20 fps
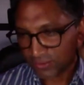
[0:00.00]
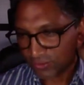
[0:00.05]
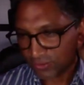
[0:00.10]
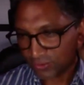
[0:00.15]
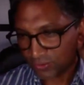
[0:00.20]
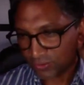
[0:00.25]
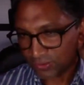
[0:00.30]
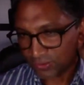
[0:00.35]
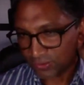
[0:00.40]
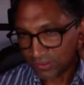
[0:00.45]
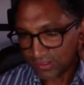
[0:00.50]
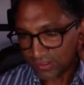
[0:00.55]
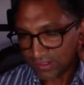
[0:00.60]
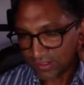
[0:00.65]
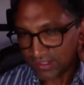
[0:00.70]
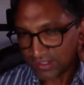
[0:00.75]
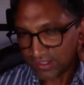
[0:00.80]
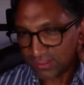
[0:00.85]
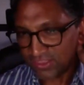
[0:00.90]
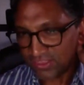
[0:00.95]
mm.
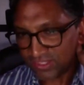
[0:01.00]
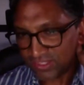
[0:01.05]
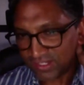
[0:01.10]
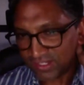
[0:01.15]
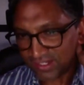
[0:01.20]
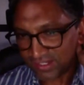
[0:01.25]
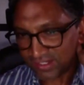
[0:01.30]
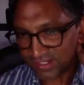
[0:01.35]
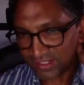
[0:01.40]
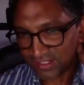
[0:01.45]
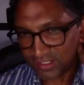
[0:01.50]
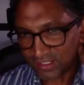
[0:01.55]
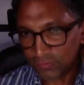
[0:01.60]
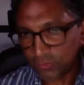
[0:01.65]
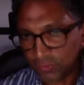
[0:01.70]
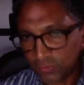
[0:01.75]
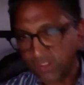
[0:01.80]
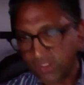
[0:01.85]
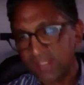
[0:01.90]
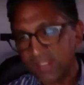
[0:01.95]
in theory, if you
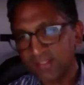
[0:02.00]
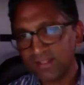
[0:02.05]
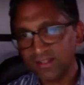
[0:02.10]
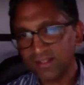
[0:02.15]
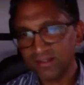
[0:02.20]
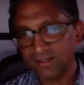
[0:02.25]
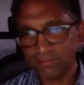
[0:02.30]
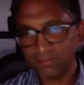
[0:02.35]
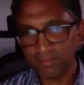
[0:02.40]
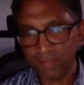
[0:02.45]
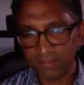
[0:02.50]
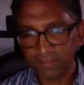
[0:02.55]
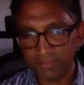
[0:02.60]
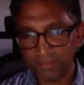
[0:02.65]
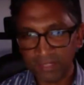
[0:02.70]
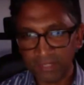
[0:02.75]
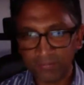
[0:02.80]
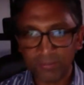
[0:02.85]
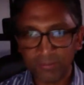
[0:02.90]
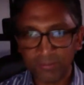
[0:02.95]
take a
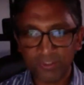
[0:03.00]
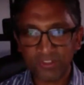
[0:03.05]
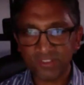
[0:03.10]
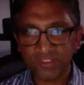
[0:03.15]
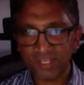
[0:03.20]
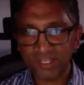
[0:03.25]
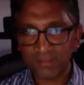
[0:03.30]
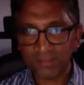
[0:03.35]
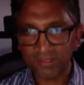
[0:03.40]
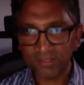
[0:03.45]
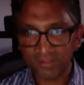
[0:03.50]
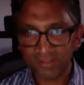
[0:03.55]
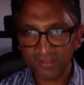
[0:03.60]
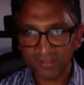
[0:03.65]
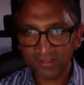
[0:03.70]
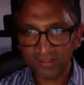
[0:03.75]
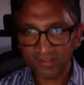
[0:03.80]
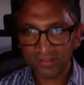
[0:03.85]
blood pressure tablet